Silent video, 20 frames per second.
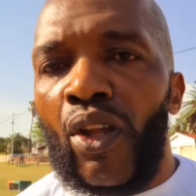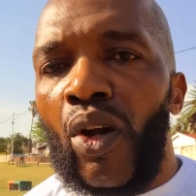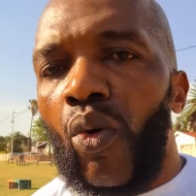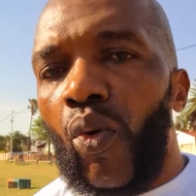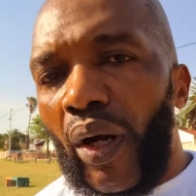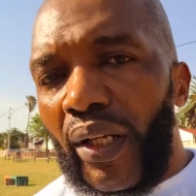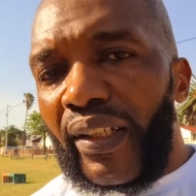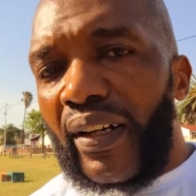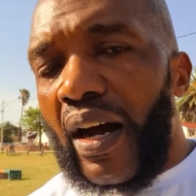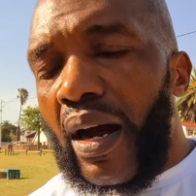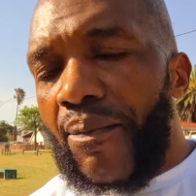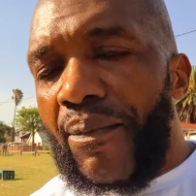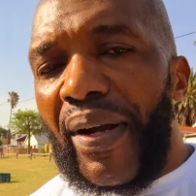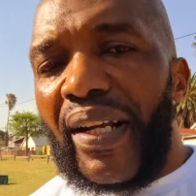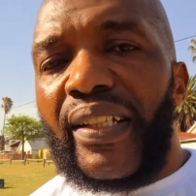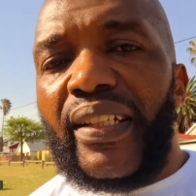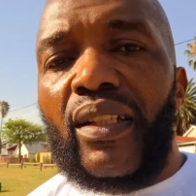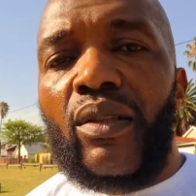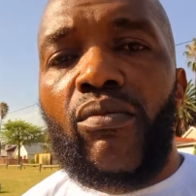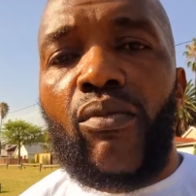What
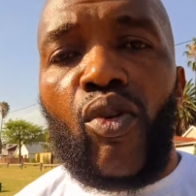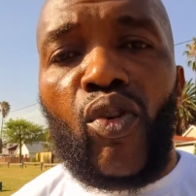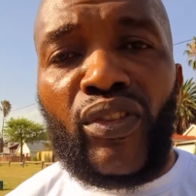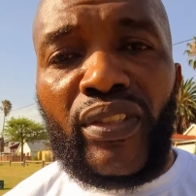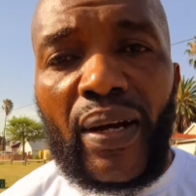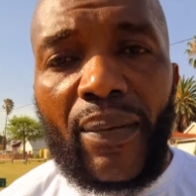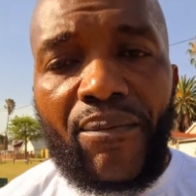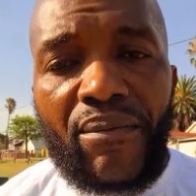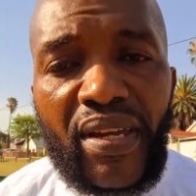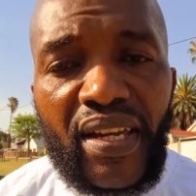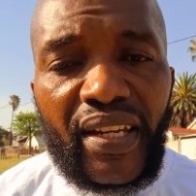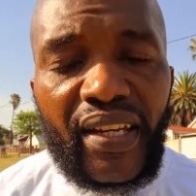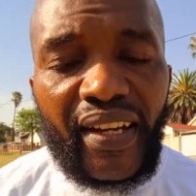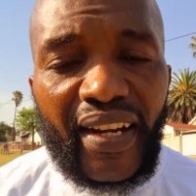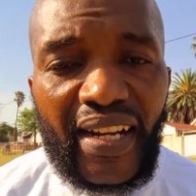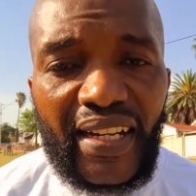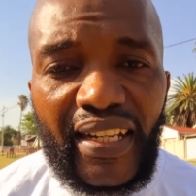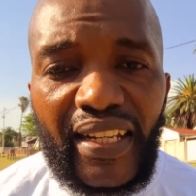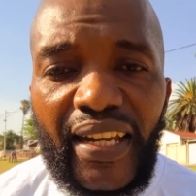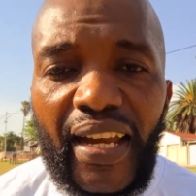happened in Mozambique?
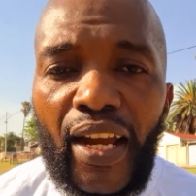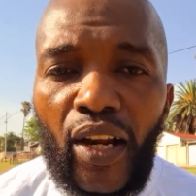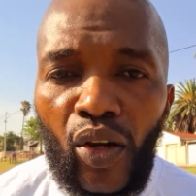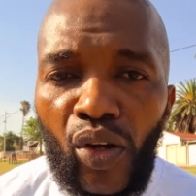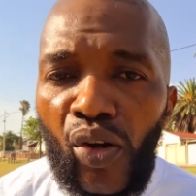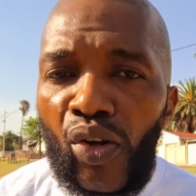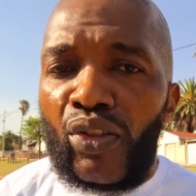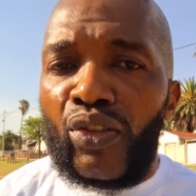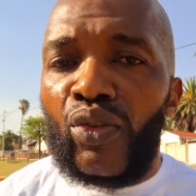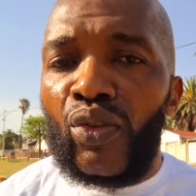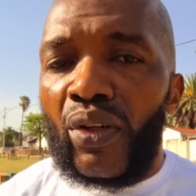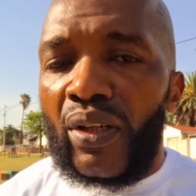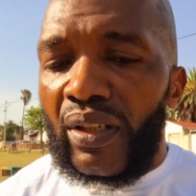Really, a lot